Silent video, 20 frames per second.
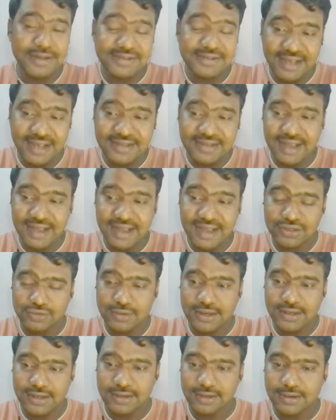size
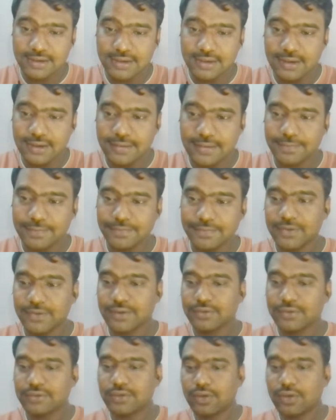actually.
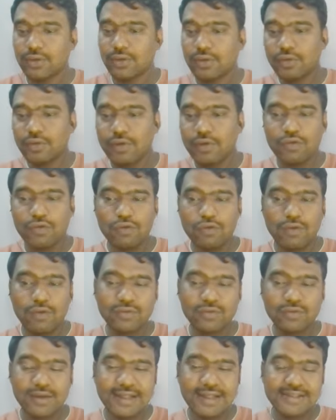So if you
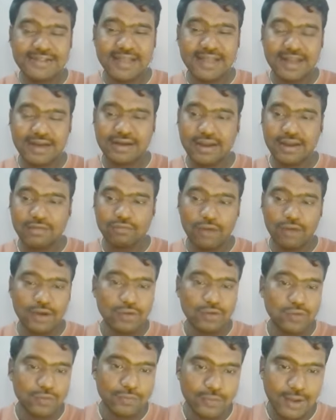want, we can select like
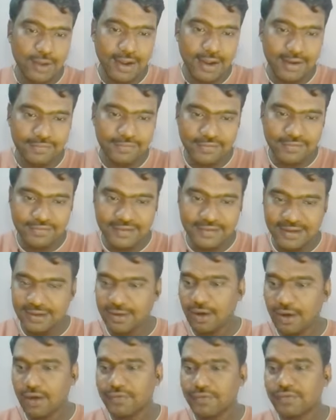1 to
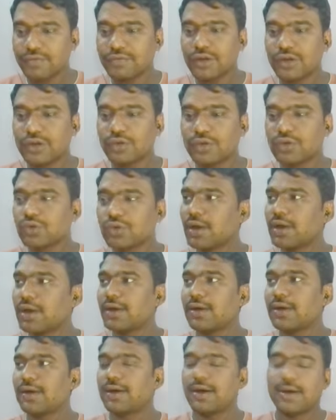50 or 50 to
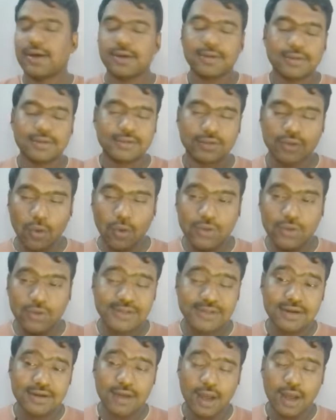
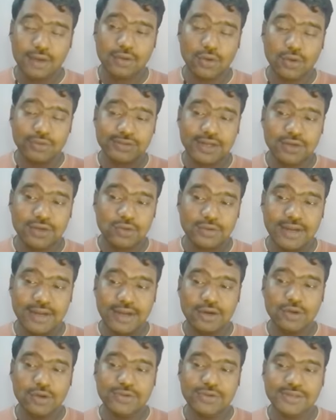1000 or 1000 to
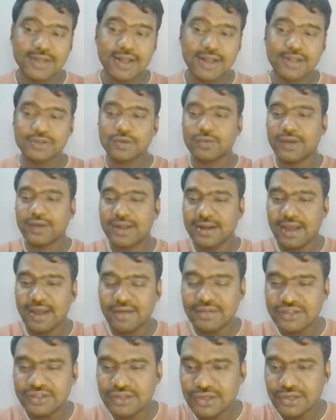10,000. Also, we can
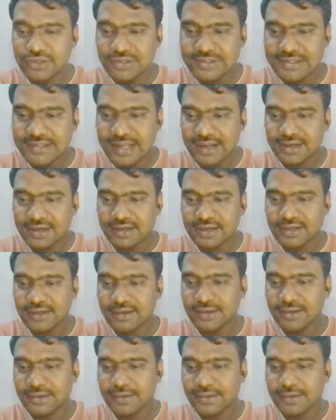have a chance to select.